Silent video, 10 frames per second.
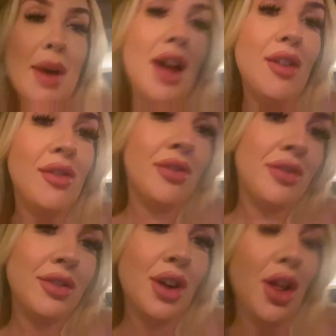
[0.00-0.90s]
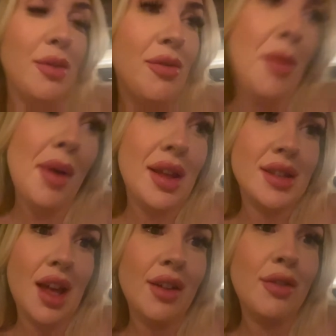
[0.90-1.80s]
have got them for
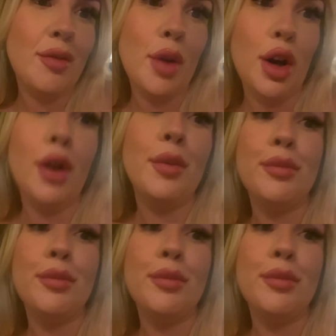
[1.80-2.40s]
myself, but